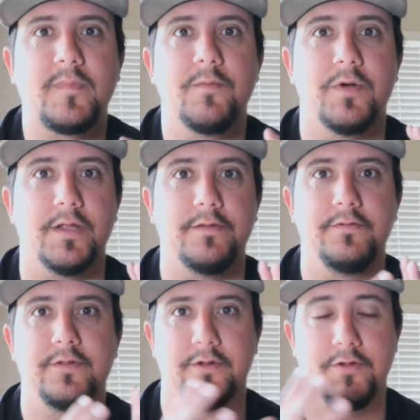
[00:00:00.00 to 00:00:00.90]
But,
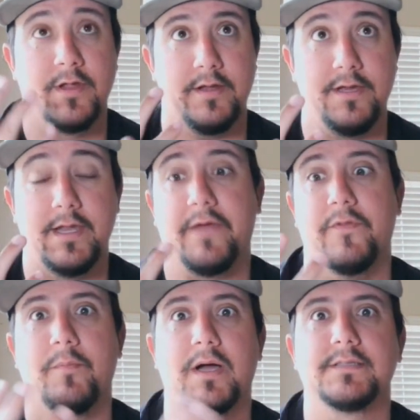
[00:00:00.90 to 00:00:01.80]
you need to have the
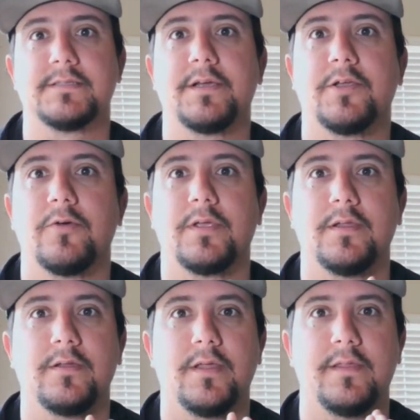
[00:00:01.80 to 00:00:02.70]
mindset going
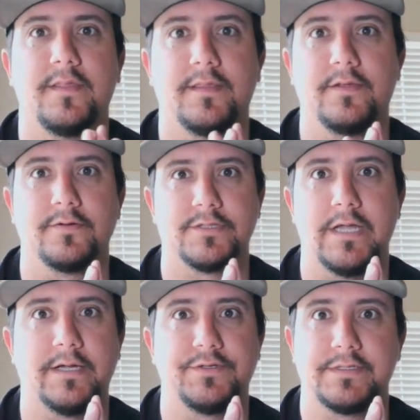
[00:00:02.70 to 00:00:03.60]
into that there's
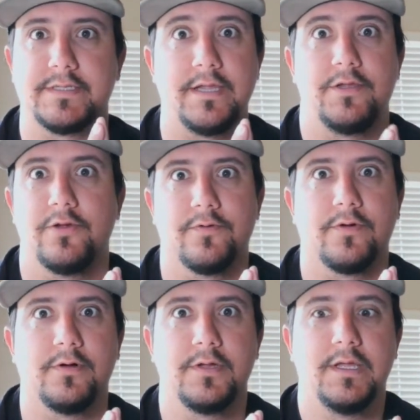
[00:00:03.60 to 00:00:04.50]
not just a
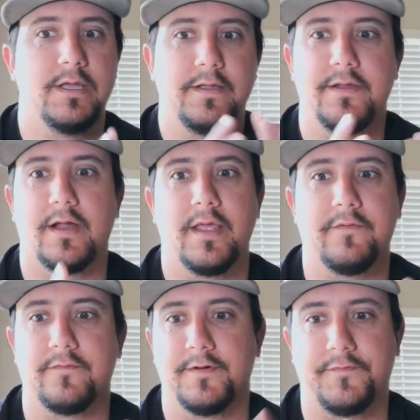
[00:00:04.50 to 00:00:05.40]
cure-all. Not
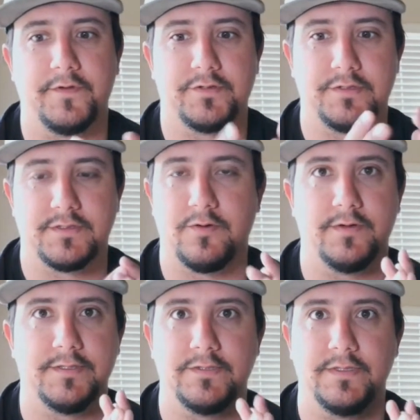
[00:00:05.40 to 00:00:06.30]
every fish is
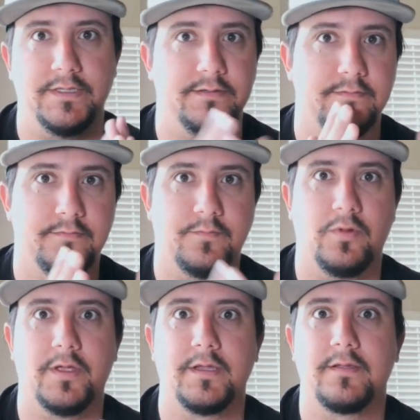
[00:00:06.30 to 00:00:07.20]
going to eat
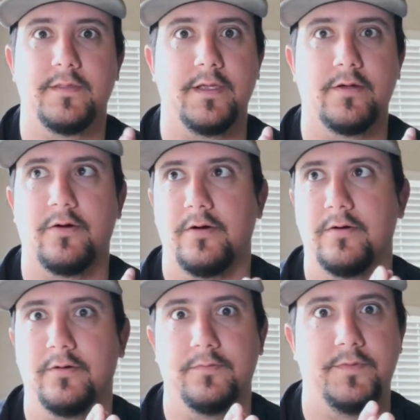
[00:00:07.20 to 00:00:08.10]
blank. They are
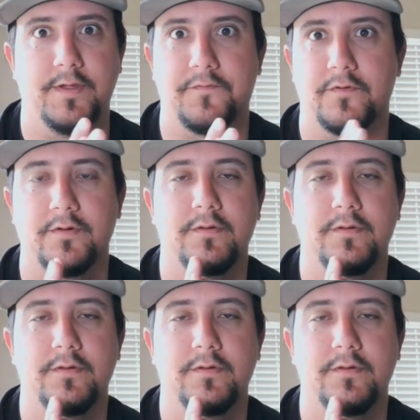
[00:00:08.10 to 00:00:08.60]
all different.